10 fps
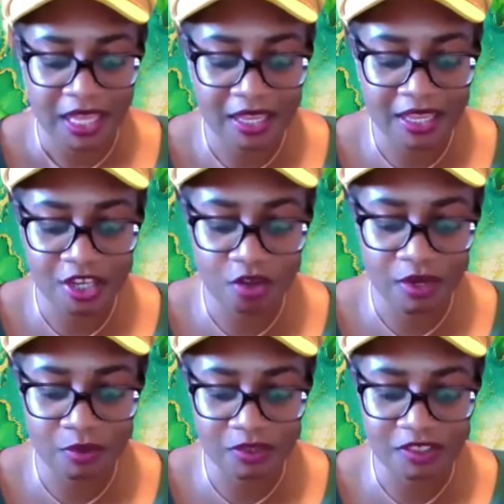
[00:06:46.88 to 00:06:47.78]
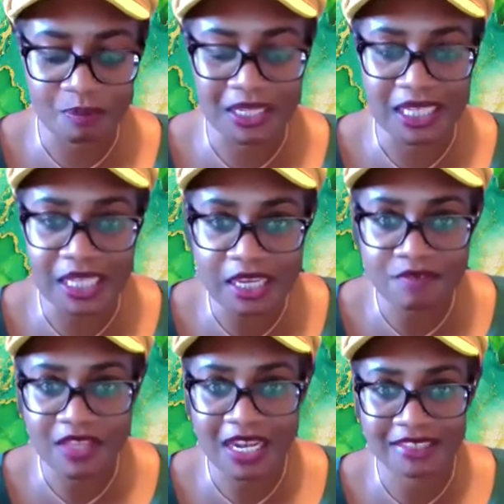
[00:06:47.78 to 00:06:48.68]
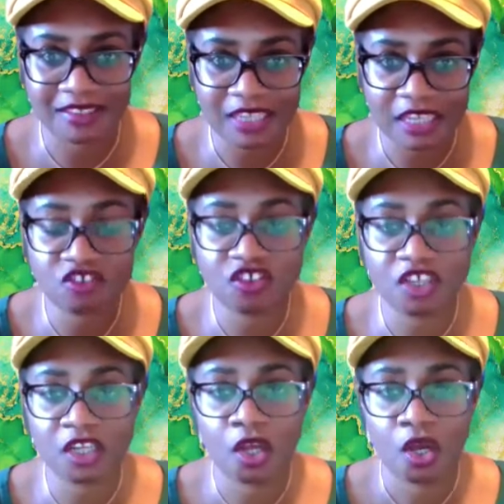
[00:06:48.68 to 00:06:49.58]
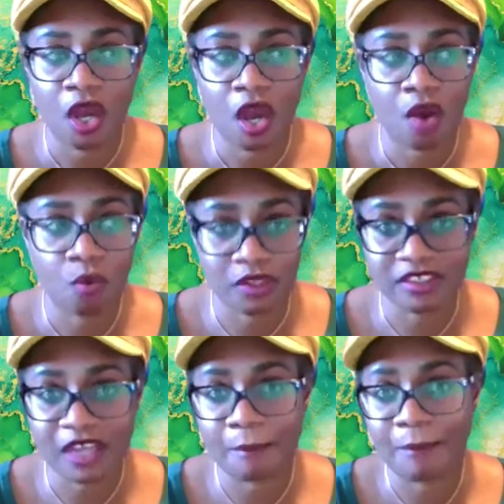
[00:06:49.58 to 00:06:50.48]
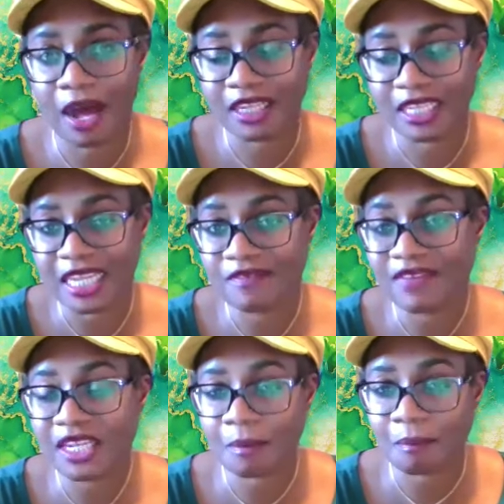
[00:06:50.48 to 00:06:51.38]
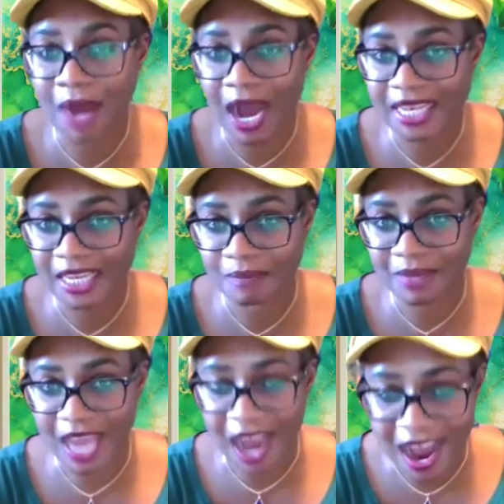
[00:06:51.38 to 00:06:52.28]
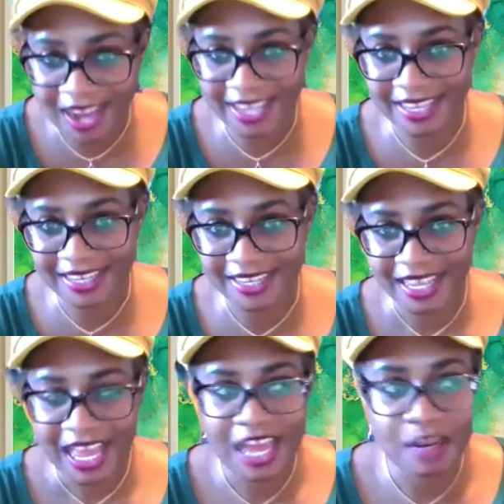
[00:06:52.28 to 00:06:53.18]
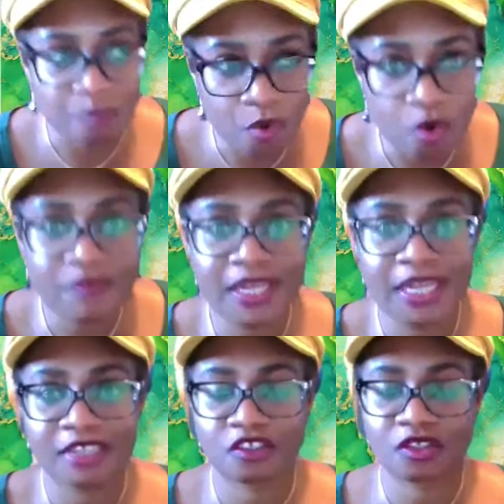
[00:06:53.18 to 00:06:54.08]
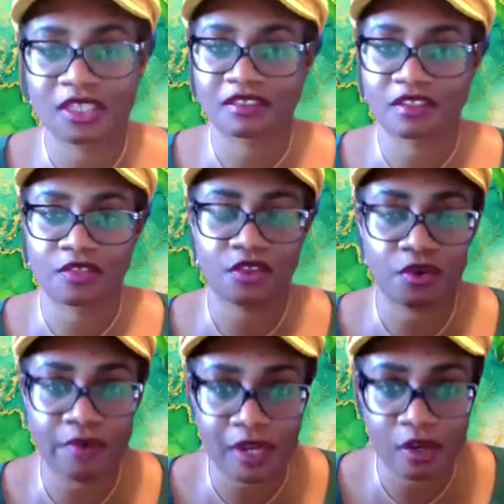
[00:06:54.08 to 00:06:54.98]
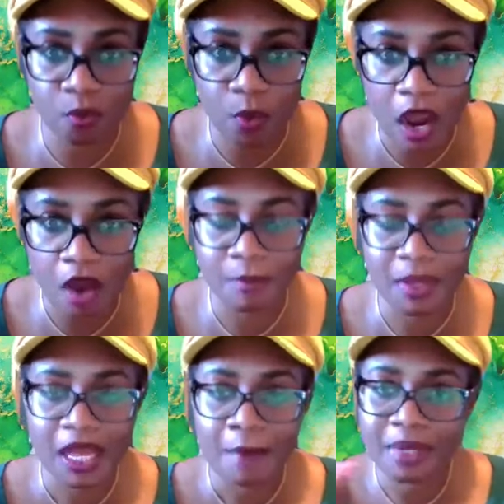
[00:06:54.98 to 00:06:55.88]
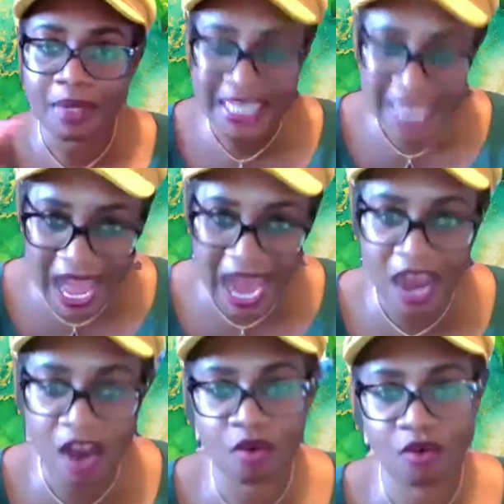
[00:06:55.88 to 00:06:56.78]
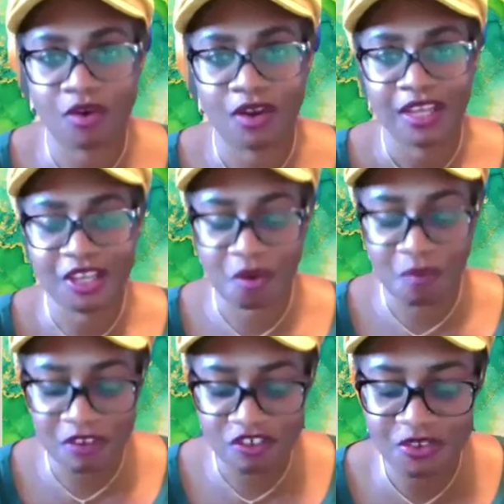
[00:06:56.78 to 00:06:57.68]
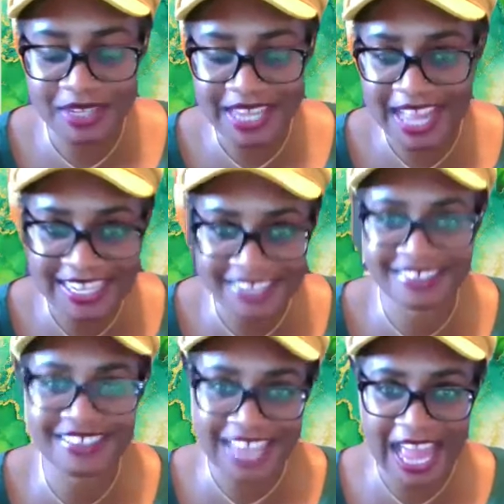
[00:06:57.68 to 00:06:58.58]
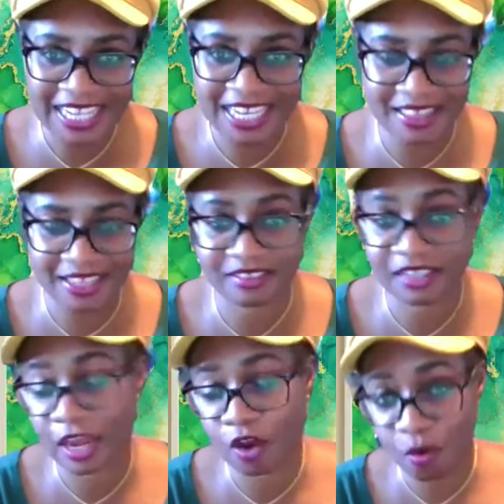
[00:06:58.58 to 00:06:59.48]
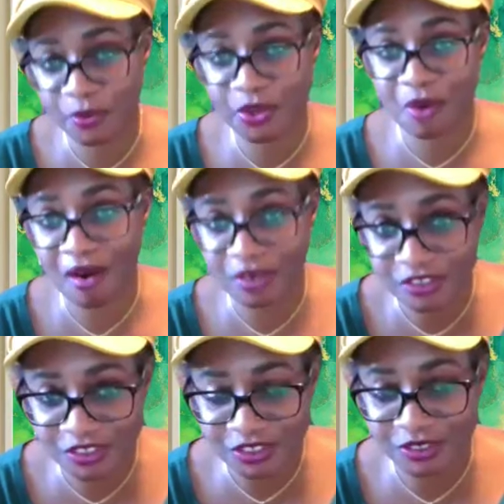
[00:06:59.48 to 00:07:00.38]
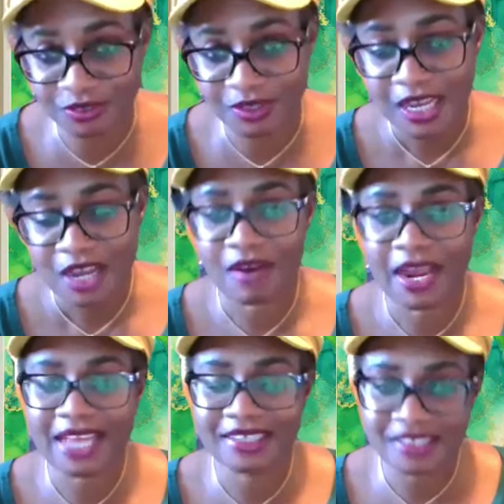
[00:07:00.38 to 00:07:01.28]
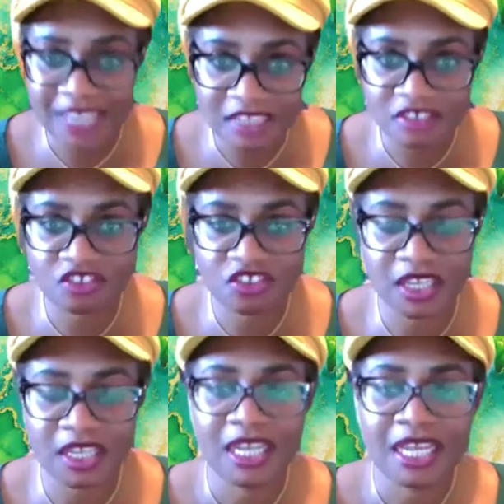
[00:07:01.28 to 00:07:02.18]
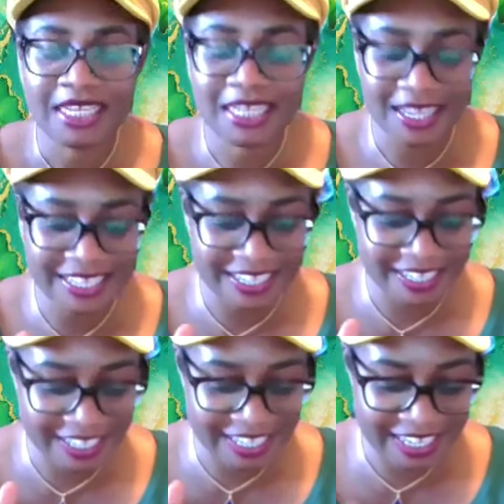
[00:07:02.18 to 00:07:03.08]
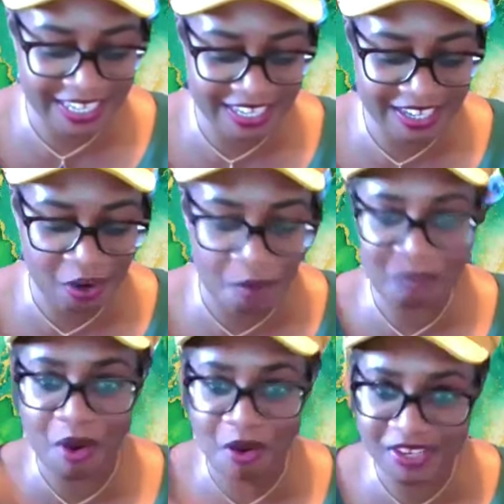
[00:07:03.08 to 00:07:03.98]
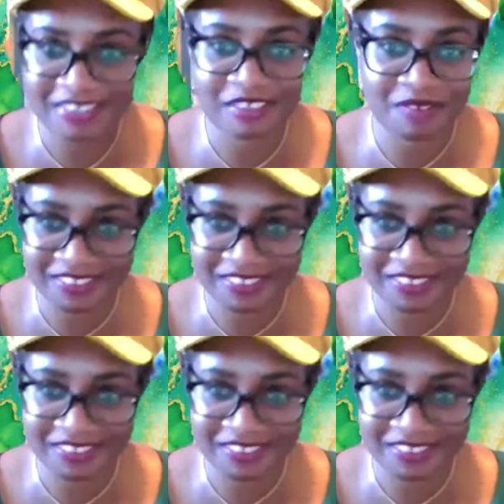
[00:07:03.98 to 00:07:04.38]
it was believed that ascension was about leaving the body behind and moving into this etheric realm. But now, we're truly understanding this, and I hope you are too, right? Ascension, the key component of